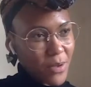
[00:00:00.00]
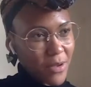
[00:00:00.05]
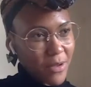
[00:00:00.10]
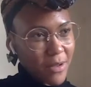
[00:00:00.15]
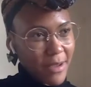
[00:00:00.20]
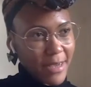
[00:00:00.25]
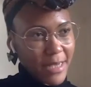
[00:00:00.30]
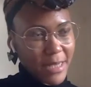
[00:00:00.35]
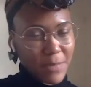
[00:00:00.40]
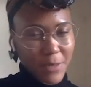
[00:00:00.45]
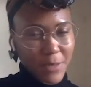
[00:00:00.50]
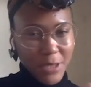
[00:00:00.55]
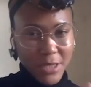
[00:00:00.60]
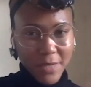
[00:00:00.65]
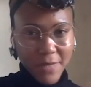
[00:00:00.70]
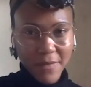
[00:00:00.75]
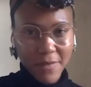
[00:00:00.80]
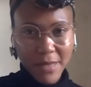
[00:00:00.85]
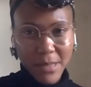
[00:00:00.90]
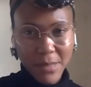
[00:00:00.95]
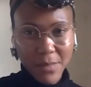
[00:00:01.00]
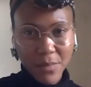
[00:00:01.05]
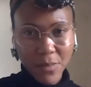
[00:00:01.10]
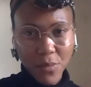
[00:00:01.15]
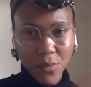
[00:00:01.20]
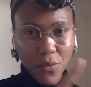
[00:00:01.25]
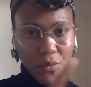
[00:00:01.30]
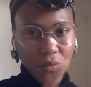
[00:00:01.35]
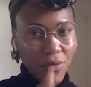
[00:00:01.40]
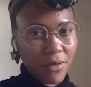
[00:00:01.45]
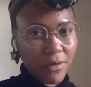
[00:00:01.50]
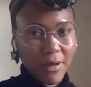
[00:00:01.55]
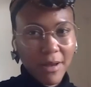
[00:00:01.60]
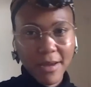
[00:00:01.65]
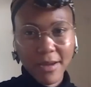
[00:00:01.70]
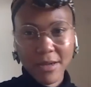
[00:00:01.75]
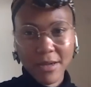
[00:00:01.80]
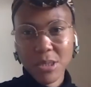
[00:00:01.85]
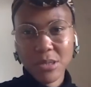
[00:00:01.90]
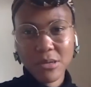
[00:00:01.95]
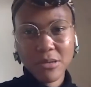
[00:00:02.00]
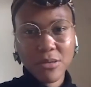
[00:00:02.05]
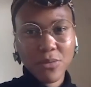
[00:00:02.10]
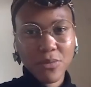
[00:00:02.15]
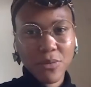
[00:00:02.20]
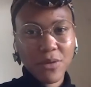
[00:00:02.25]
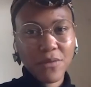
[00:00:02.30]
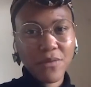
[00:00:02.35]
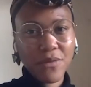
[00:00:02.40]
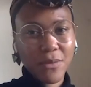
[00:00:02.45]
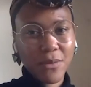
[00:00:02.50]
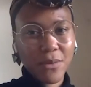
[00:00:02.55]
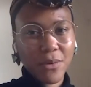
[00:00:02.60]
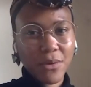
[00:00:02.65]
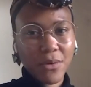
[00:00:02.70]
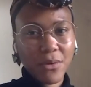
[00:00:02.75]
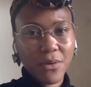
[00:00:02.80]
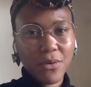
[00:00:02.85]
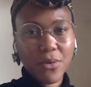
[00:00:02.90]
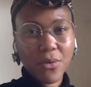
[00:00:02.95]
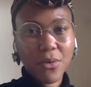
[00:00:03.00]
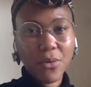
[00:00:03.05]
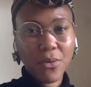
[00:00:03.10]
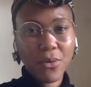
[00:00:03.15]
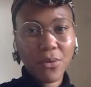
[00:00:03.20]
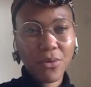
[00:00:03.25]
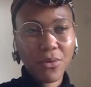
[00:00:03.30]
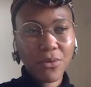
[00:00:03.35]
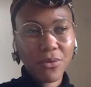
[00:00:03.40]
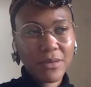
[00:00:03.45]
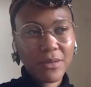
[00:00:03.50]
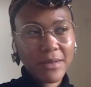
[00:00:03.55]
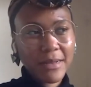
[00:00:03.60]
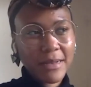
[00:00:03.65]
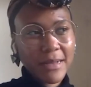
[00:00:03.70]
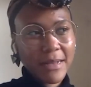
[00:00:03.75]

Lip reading: well, like especially if there's more than like 2-3 of you on a call,